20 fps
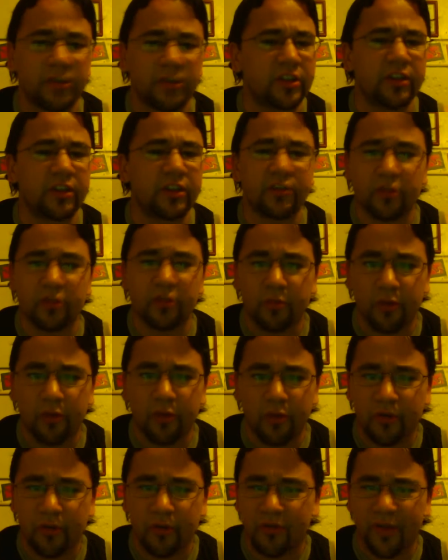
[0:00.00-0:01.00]
signature
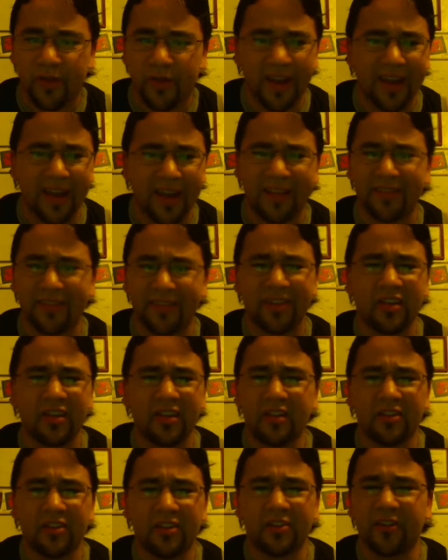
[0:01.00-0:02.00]
move and
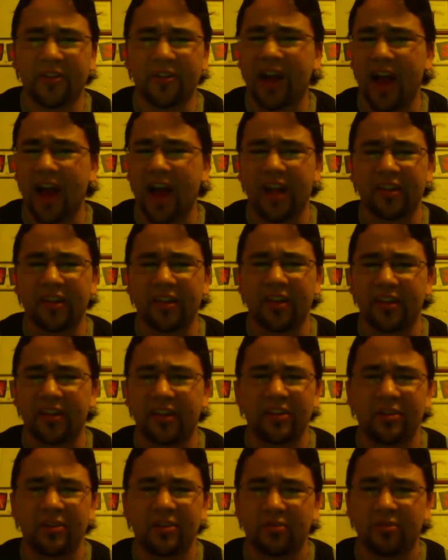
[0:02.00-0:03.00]
your guy like